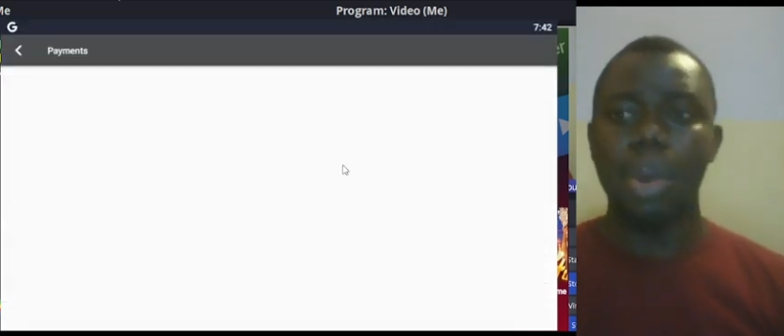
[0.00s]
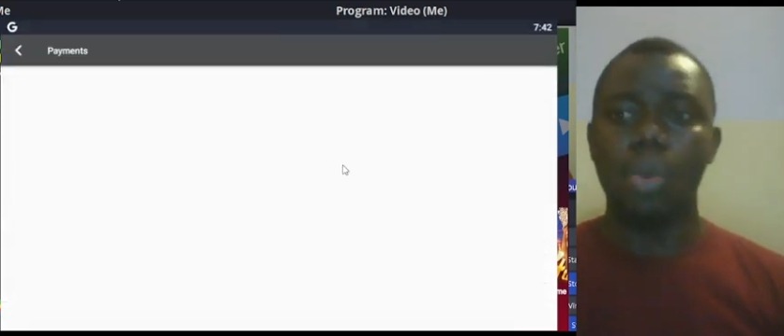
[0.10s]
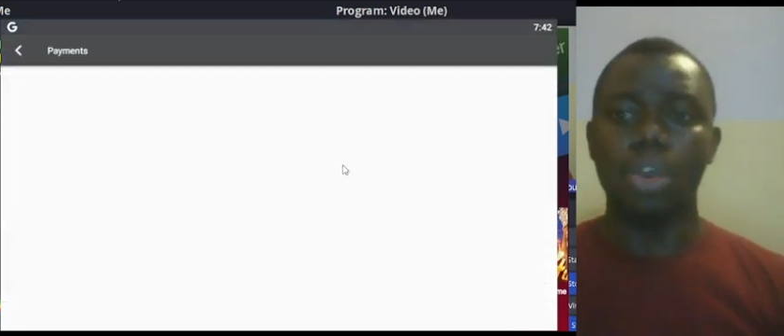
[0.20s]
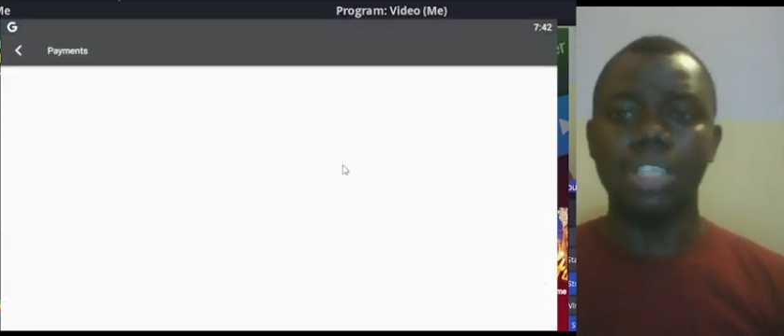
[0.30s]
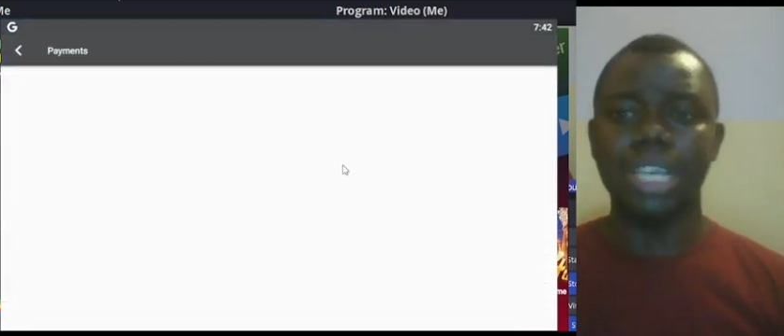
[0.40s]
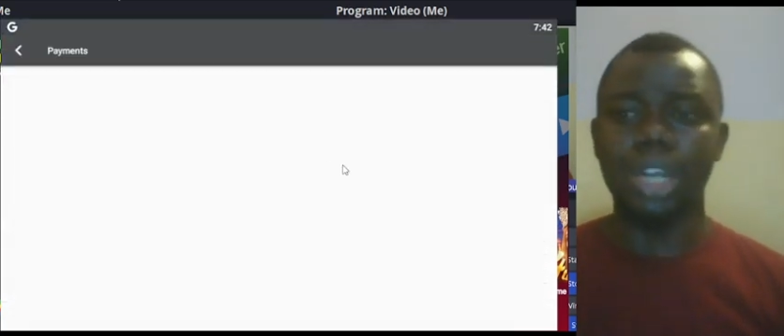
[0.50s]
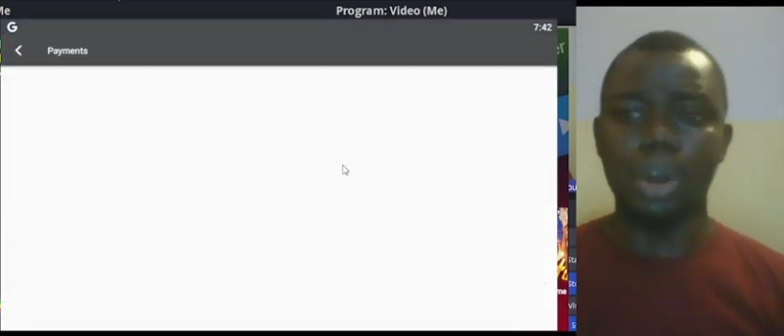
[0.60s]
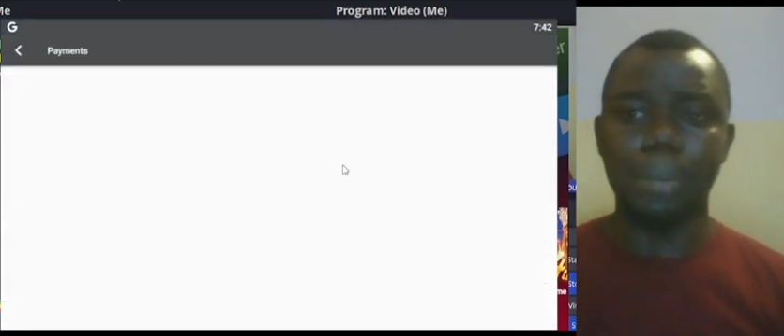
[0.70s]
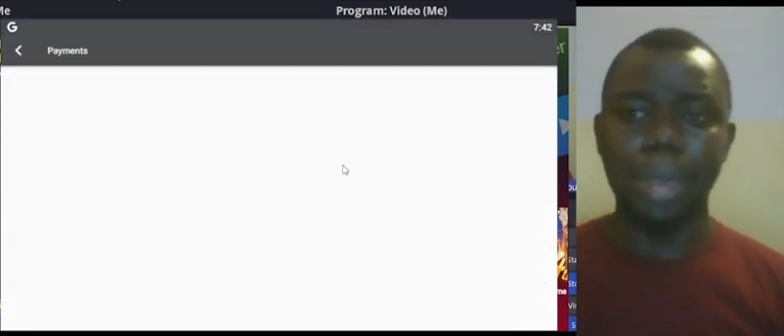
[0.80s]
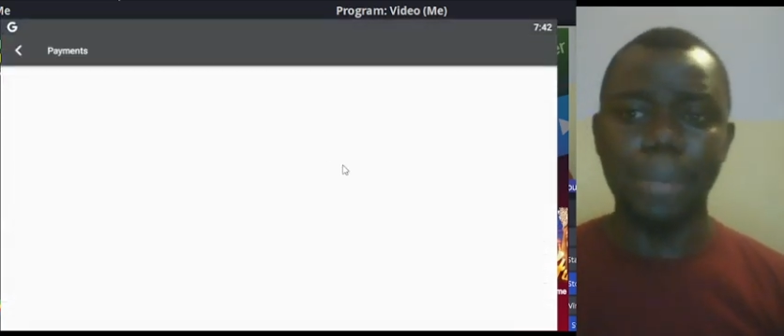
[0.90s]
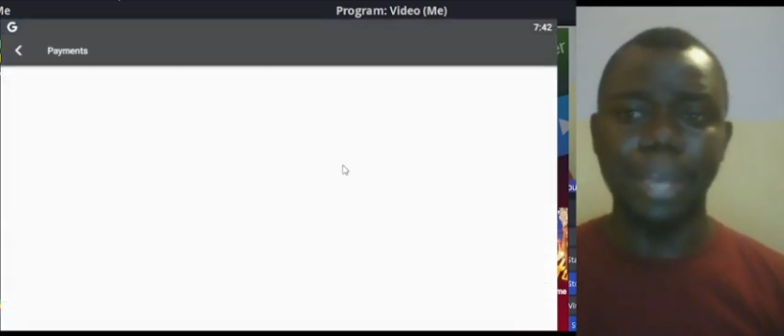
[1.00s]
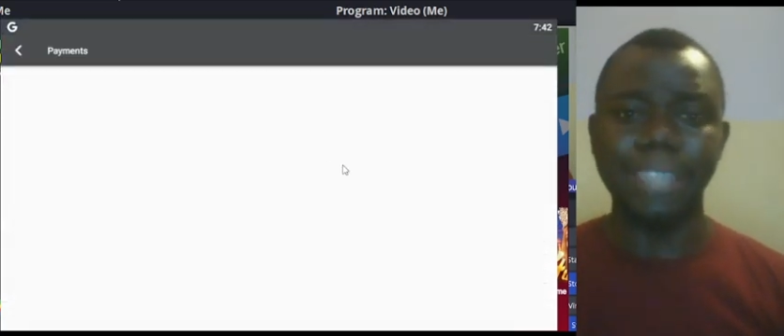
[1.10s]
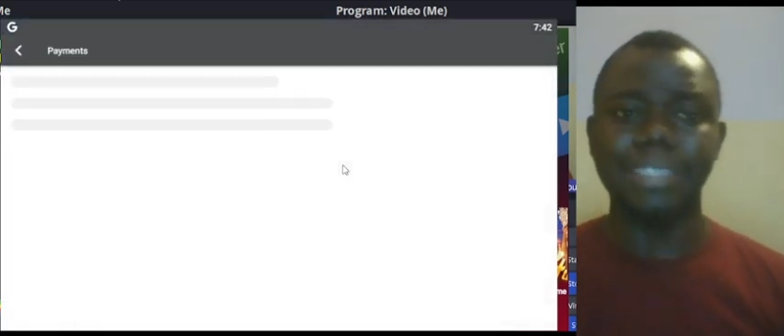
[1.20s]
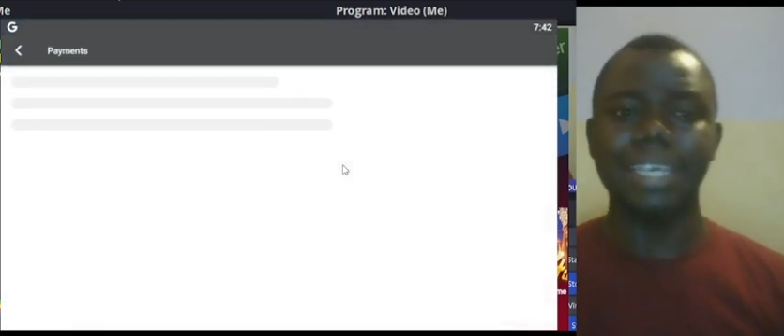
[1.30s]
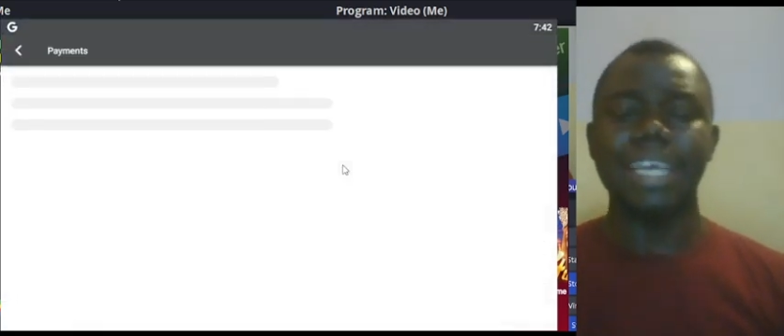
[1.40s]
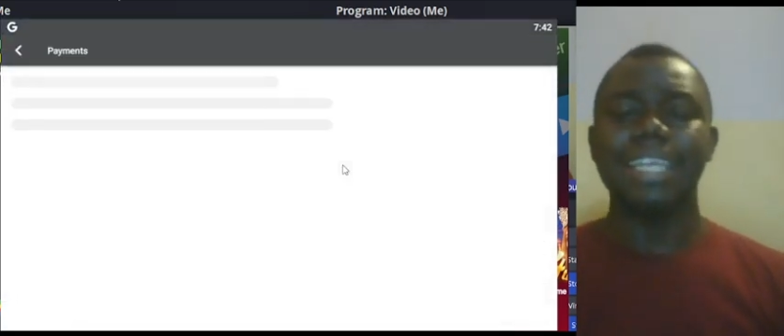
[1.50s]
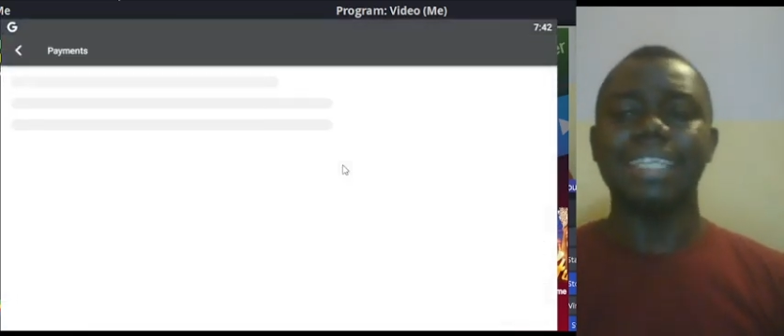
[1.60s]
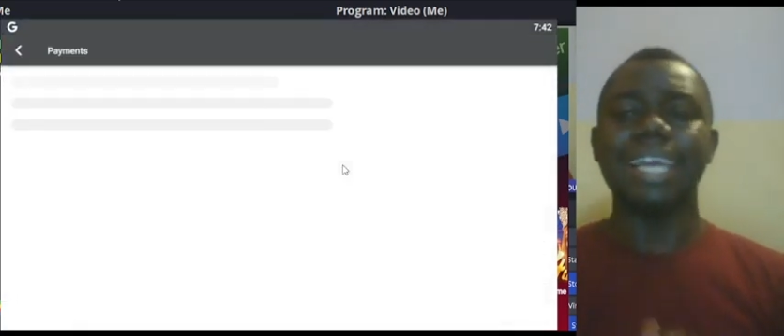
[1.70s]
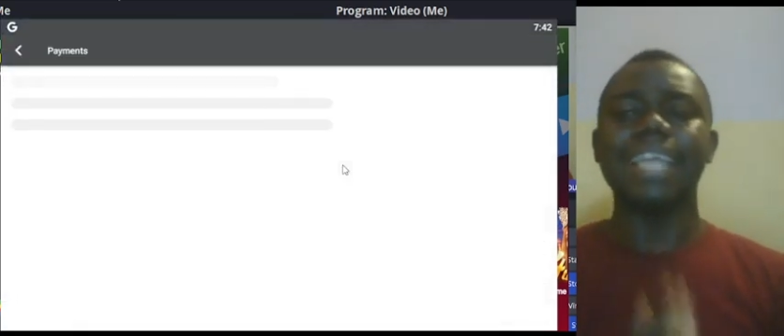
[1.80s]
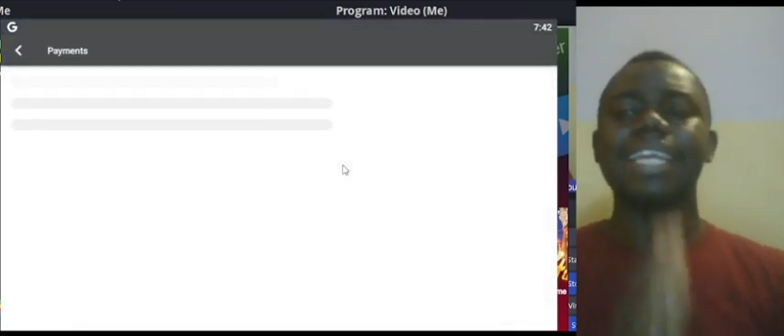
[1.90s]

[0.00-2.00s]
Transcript: Once you click on payment, then